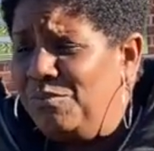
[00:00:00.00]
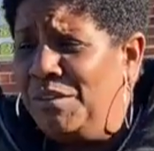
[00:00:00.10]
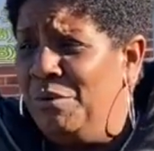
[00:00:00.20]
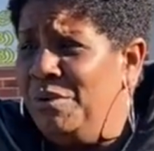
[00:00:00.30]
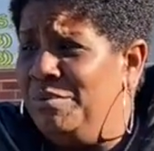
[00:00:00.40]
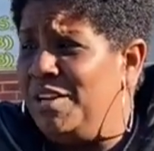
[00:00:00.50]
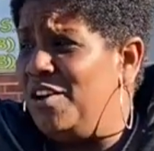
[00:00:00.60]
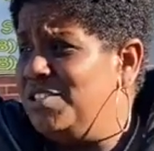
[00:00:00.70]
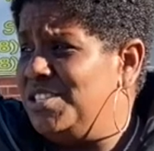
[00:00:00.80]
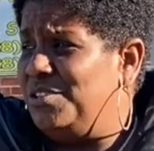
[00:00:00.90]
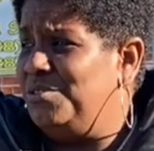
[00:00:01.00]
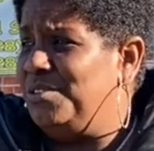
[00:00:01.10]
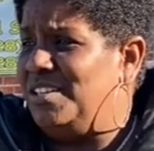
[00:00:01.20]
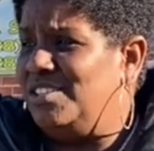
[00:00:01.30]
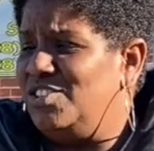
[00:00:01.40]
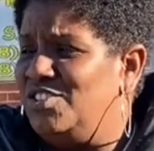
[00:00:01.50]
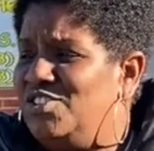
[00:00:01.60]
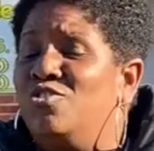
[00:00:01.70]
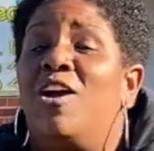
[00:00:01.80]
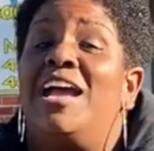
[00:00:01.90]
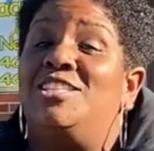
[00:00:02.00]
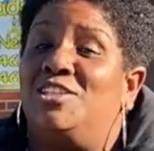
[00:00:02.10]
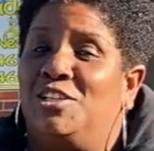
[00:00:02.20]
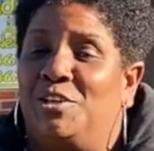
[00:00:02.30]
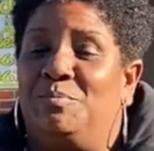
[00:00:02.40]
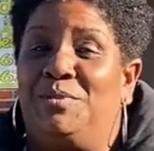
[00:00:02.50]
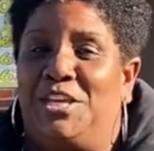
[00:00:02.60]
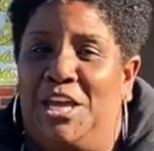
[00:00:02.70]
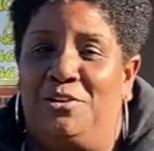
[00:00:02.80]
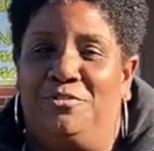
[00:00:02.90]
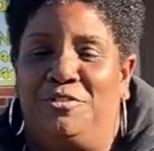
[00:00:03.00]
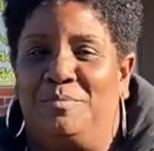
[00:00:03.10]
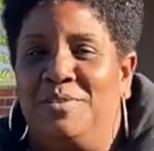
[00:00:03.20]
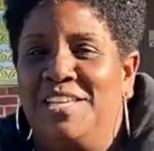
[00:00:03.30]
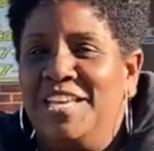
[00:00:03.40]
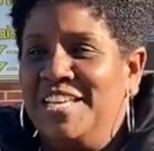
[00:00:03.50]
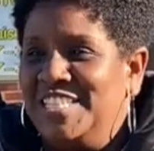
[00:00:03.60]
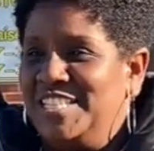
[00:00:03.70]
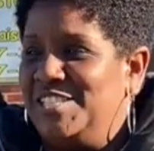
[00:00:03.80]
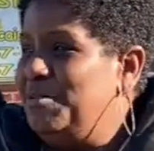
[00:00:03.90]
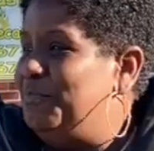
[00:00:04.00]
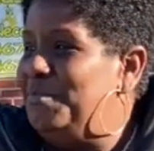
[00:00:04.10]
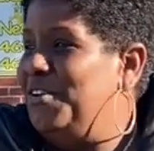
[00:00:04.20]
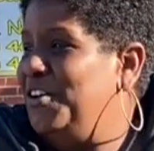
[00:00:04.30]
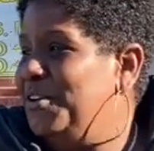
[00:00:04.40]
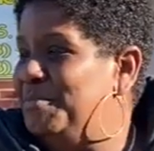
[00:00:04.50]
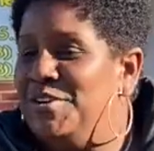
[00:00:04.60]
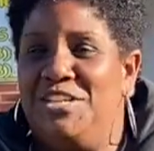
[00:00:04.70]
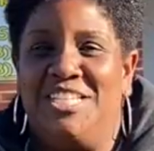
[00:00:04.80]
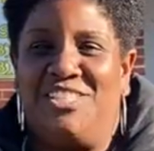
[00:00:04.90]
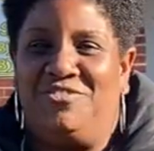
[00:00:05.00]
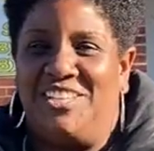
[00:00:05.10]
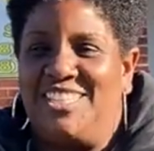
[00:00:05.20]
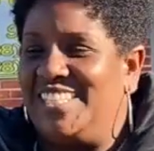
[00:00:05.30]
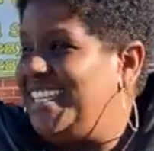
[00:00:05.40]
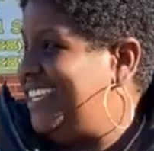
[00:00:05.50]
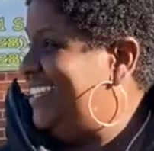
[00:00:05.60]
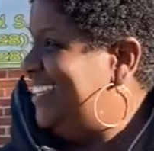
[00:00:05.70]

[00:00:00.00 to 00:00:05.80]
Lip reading: We would also try to learn piano from Sister Bernice Finsky